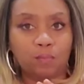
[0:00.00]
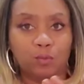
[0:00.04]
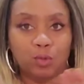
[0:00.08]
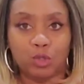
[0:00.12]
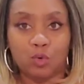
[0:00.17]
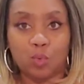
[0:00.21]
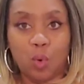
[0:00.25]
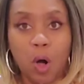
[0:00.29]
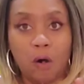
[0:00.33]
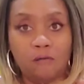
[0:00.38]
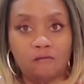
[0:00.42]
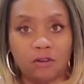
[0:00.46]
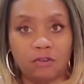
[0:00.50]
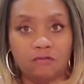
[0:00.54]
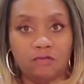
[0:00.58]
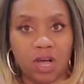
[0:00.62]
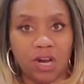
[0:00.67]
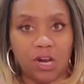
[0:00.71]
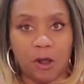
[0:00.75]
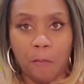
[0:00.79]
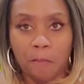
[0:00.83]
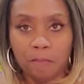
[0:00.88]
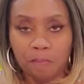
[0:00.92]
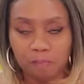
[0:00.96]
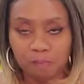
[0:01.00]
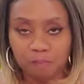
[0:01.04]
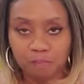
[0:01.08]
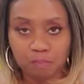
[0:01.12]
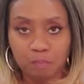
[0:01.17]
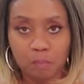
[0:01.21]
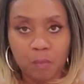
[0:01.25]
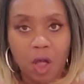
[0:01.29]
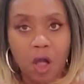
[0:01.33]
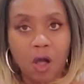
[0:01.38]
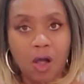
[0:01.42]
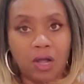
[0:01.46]
You won't regret
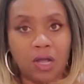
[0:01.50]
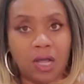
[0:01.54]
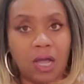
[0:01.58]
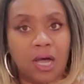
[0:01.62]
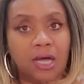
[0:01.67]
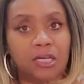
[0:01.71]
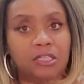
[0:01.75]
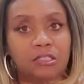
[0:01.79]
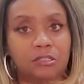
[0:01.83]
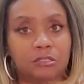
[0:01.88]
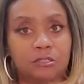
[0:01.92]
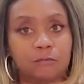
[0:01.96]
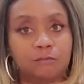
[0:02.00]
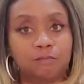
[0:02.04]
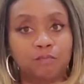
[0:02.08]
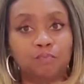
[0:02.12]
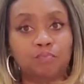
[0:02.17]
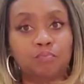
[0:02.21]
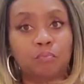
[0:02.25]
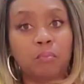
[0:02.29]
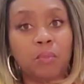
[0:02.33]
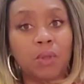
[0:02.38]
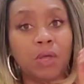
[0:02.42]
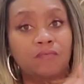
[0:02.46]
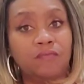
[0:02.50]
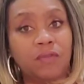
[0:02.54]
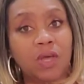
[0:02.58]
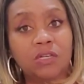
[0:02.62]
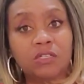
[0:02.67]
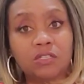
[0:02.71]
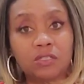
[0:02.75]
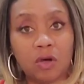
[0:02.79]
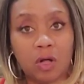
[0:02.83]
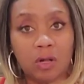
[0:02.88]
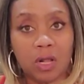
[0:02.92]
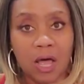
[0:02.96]
it. Alright guys, so that
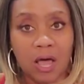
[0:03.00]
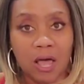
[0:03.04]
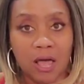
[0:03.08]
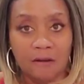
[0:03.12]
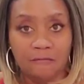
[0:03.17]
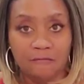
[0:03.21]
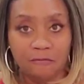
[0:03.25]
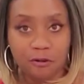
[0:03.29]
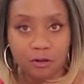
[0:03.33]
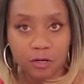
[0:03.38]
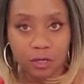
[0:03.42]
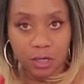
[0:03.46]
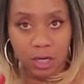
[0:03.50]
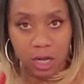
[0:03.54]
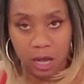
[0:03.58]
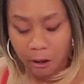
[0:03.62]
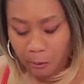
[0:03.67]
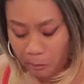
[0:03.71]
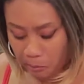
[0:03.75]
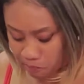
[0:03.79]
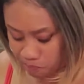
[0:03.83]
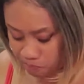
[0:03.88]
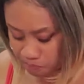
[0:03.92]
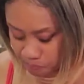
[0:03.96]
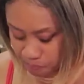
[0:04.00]
is all I have for you today.